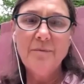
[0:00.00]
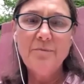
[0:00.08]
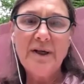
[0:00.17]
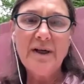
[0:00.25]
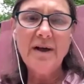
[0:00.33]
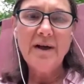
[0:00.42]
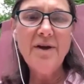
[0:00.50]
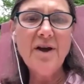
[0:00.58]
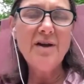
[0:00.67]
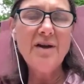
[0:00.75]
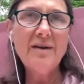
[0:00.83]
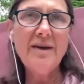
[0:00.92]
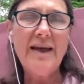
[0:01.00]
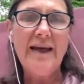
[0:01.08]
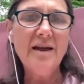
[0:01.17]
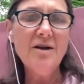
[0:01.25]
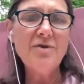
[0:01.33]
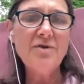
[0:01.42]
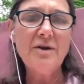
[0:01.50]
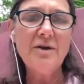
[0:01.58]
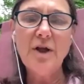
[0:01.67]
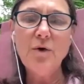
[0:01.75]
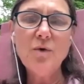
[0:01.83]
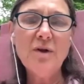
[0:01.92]
But I think getting
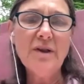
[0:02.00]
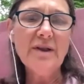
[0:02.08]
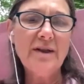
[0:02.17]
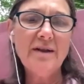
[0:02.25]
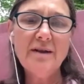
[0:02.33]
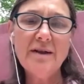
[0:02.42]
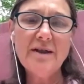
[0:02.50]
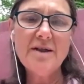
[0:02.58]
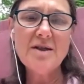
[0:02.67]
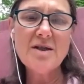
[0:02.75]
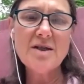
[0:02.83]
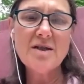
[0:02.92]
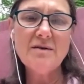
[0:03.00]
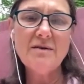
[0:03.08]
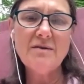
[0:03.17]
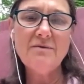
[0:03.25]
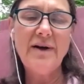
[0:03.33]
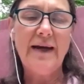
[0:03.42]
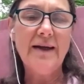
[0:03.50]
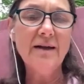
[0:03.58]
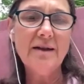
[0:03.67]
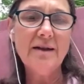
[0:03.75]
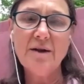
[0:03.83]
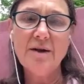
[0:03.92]
involved locally is
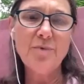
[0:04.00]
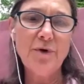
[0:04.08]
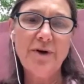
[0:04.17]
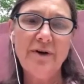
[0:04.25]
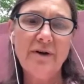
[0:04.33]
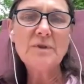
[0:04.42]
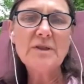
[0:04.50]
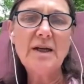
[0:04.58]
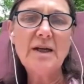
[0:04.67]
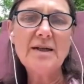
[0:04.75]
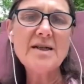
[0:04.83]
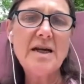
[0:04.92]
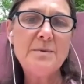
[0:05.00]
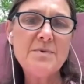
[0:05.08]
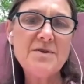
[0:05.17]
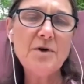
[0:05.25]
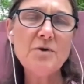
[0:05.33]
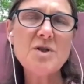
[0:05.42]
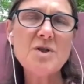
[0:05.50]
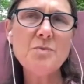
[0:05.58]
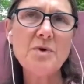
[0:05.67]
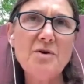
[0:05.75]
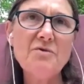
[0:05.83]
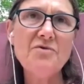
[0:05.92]
vitally important. A lot of times folks will
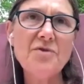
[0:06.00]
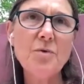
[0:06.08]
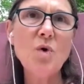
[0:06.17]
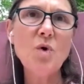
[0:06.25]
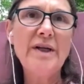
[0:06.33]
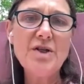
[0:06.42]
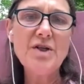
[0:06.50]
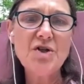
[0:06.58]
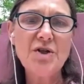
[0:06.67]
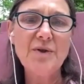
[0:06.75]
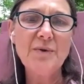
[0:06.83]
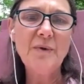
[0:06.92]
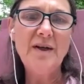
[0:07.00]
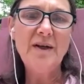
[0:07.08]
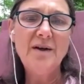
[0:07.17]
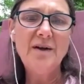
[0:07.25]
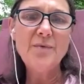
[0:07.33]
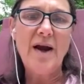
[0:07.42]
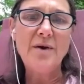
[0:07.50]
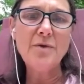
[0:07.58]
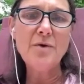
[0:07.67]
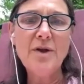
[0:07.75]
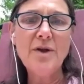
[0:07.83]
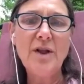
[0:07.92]
go for one issue
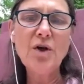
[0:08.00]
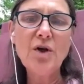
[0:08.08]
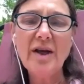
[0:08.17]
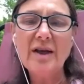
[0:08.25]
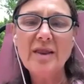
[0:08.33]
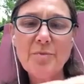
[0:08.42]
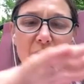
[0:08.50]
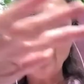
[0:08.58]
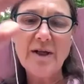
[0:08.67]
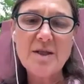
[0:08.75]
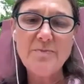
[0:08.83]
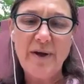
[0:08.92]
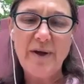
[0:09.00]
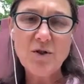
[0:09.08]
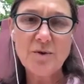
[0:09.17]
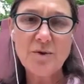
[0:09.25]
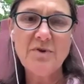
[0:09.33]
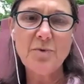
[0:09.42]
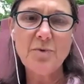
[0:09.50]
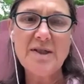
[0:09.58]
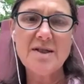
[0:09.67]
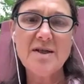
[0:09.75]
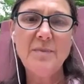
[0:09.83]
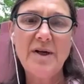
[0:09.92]
rather than looking at the broad spectrum of what
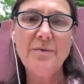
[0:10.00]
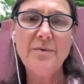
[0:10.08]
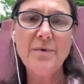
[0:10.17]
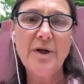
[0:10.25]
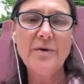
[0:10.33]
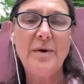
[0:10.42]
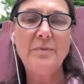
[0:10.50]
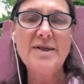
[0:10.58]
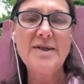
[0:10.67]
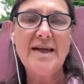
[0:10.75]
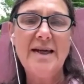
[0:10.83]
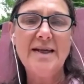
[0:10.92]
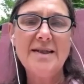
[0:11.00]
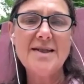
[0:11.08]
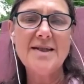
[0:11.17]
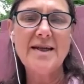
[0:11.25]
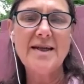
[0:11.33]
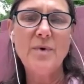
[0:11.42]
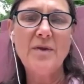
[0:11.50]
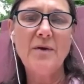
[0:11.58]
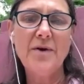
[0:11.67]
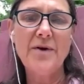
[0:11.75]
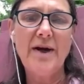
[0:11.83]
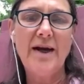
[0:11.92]
somebody really represents and whether
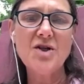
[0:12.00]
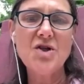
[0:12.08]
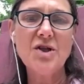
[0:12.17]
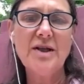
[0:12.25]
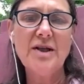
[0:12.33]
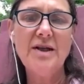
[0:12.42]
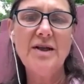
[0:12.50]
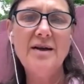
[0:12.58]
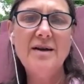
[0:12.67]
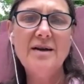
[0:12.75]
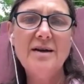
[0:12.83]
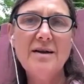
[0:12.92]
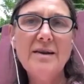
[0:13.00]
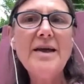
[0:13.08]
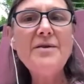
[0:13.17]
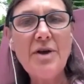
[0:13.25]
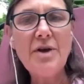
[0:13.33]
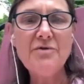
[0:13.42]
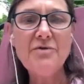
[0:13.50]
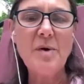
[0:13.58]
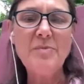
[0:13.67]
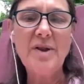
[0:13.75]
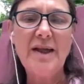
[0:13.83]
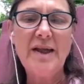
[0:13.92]
they're actually living from
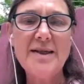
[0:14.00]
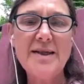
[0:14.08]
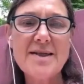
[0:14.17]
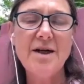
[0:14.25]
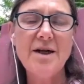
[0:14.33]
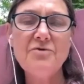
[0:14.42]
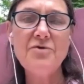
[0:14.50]
a place of